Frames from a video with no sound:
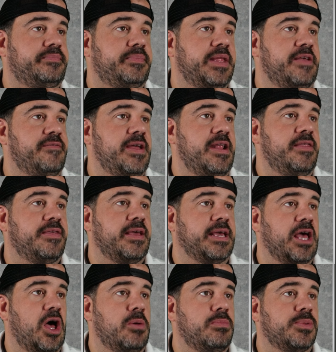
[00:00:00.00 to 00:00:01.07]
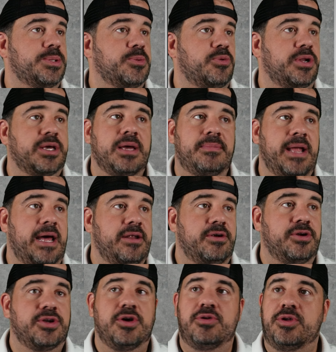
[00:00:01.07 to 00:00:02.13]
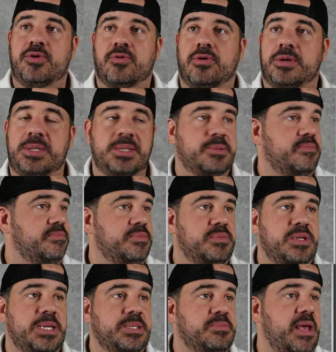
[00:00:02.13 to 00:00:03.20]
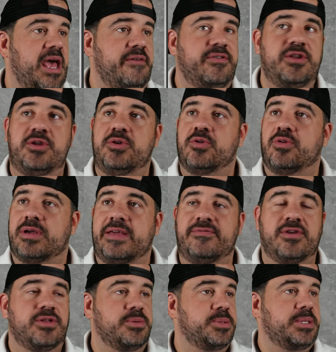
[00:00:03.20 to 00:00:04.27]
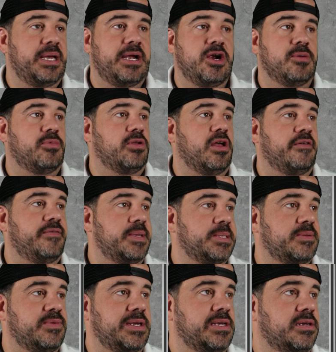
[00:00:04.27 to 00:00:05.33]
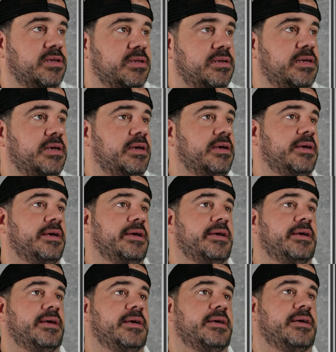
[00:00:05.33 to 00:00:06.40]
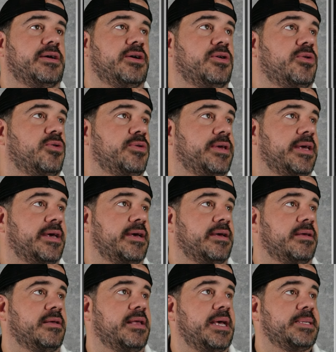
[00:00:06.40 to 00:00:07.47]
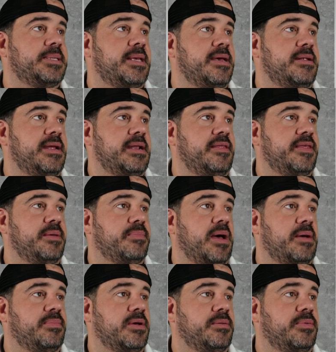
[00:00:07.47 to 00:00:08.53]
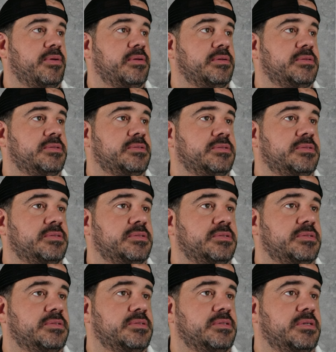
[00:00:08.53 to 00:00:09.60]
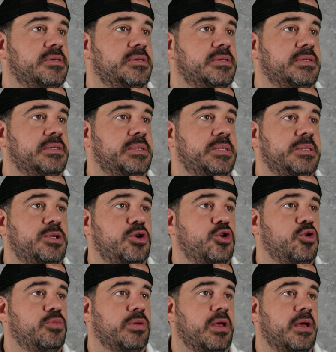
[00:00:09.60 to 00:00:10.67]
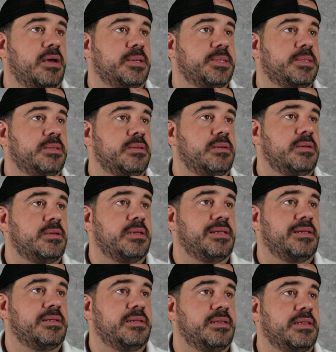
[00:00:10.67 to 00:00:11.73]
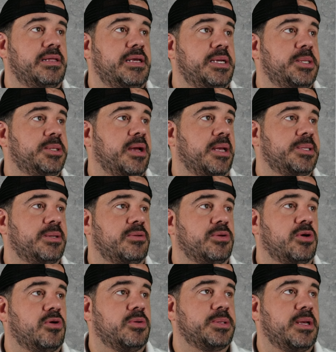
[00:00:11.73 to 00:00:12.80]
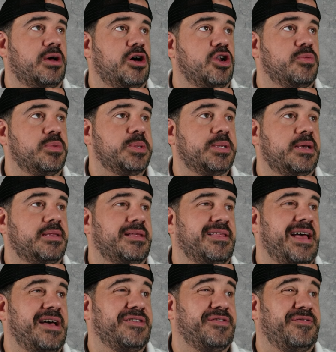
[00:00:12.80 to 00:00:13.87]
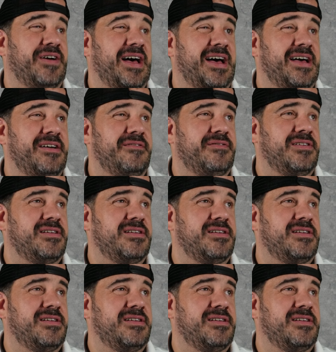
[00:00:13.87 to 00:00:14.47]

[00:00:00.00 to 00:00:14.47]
anything, I almost want to come down here and go New York, just this heavy New York, even though they're terrible offensively. Oh, okay, last 10, anything pop up? It's U blocks. Lee shots on goals 100% in the last five.